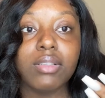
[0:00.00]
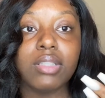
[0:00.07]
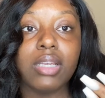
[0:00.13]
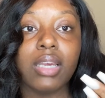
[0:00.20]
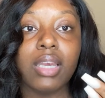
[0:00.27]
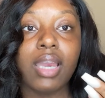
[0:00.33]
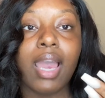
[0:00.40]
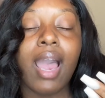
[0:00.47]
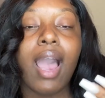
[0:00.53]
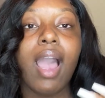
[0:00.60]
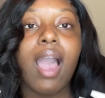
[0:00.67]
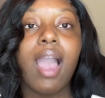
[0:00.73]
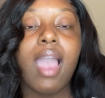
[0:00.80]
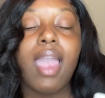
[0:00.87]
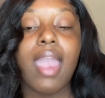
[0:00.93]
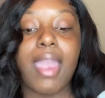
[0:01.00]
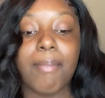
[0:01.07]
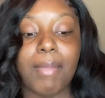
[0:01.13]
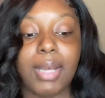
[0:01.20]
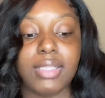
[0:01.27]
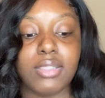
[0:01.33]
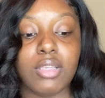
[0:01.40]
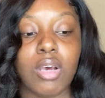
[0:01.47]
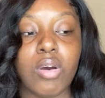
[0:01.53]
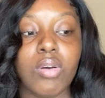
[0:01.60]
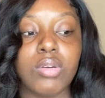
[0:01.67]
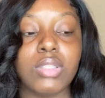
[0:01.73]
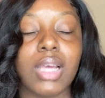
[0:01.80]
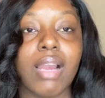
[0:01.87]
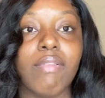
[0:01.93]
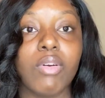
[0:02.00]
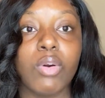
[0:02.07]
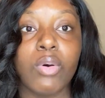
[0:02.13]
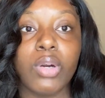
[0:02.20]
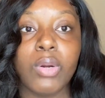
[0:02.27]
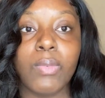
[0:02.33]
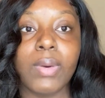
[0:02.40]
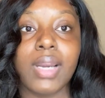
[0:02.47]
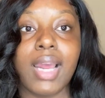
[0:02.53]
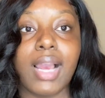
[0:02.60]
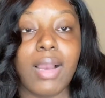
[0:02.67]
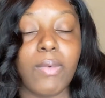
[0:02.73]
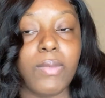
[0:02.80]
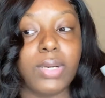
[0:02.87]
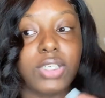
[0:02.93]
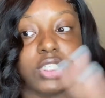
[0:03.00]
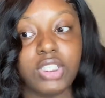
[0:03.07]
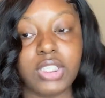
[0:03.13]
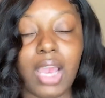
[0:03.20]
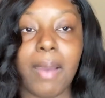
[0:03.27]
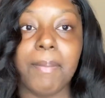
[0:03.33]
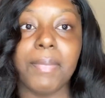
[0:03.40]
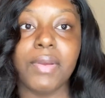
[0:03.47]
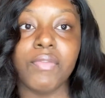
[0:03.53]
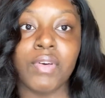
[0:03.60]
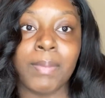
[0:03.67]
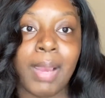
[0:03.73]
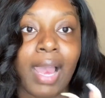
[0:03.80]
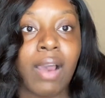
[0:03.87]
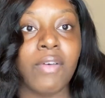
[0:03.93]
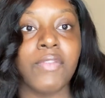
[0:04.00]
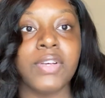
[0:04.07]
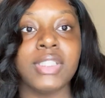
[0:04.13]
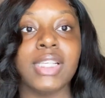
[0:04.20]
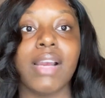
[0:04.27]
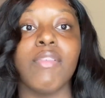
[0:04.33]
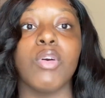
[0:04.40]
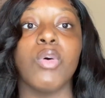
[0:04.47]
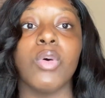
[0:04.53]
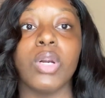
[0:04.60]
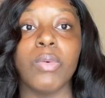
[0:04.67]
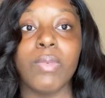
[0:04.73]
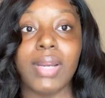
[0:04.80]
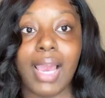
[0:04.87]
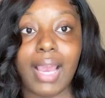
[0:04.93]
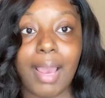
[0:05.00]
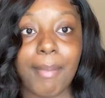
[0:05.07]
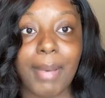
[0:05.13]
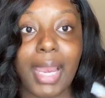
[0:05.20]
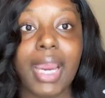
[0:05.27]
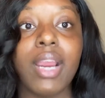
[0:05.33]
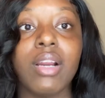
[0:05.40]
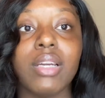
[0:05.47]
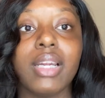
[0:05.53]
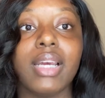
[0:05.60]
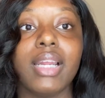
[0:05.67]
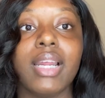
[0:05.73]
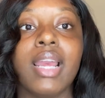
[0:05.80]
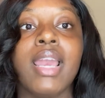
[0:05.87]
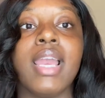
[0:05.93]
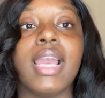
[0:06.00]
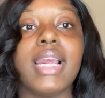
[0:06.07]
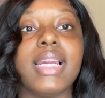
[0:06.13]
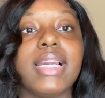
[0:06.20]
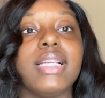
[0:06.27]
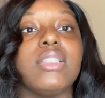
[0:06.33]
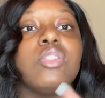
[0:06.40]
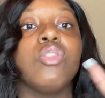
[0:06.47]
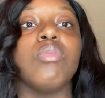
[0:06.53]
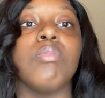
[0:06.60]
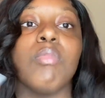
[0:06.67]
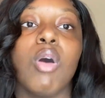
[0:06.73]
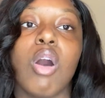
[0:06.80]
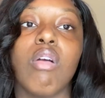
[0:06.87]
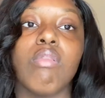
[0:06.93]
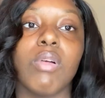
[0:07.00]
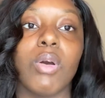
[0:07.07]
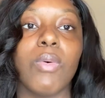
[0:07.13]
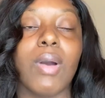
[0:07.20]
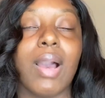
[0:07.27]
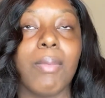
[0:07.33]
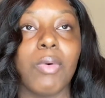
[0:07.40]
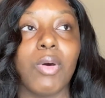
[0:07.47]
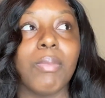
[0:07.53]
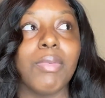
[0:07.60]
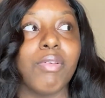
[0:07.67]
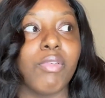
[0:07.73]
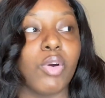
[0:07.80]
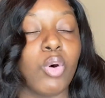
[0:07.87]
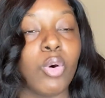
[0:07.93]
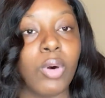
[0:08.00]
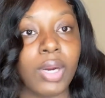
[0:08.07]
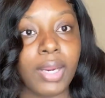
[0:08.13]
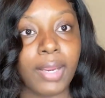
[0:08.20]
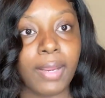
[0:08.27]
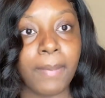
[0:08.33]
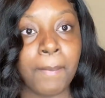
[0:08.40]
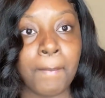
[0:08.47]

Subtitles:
done and my toes. I recorded when I went shopping for my outfits. I recorded when I got my hair done. And then tomorrow I'm gonna be recording